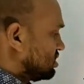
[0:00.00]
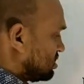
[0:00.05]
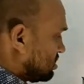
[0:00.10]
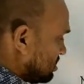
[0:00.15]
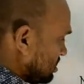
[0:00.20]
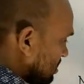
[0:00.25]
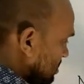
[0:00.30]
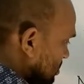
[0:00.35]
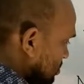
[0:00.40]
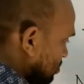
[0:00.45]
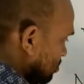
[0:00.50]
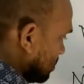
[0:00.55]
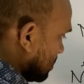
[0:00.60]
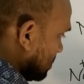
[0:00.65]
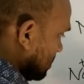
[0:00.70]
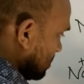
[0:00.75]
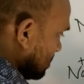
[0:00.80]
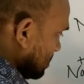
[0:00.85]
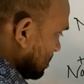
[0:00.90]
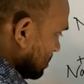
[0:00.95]
That is why
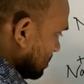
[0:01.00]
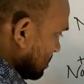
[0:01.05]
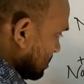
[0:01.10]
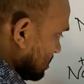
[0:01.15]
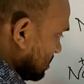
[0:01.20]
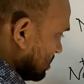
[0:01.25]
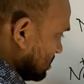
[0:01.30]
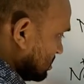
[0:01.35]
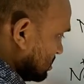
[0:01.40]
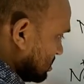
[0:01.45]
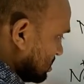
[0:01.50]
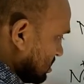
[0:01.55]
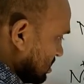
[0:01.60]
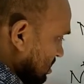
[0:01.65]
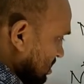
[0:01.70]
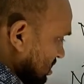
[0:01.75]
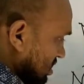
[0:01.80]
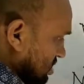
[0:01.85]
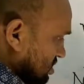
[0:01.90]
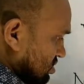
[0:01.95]
this
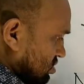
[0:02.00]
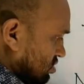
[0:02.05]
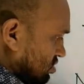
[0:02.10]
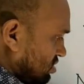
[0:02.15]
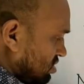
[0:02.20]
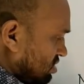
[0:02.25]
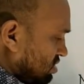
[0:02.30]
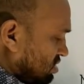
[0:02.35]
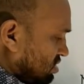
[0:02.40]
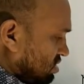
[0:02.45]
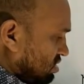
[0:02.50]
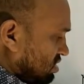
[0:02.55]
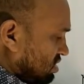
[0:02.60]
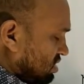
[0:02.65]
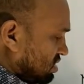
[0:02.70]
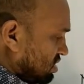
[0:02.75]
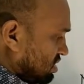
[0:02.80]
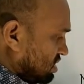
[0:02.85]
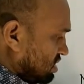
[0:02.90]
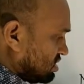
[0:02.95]
electron
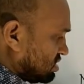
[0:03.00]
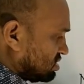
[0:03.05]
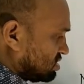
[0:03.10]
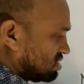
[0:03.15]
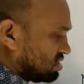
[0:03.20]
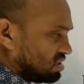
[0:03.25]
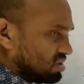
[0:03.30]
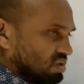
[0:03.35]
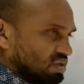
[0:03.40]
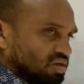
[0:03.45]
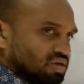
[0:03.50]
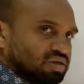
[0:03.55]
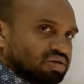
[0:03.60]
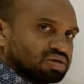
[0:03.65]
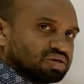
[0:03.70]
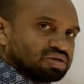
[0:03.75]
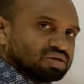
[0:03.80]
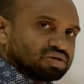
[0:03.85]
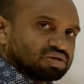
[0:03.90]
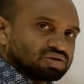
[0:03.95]
is
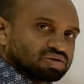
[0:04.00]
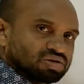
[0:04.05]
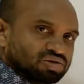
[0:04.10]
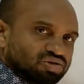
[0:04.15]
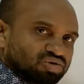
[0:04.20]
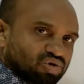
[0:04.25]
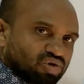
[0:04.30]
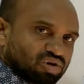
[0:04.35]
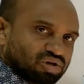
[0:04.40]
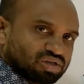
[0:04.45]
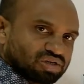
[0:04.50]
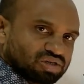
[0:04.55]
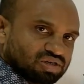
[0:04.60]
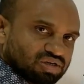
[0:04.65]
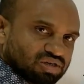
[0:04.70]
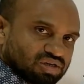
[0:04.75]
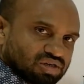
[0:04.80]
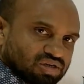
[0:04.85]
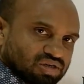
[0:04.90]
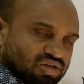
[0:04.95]
drawn
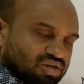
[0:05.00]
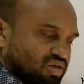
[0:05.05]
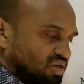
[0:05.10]
here.